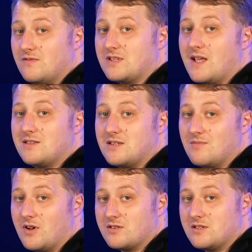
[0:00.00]
of intensity
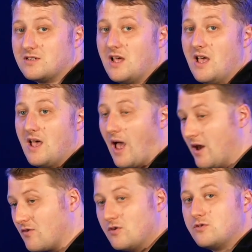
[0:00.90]
masters,
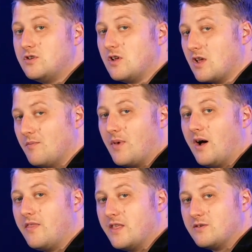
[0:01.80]
and of course you can
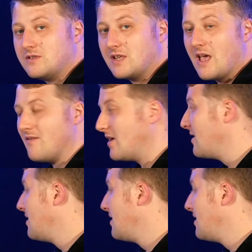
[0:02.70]
combine those together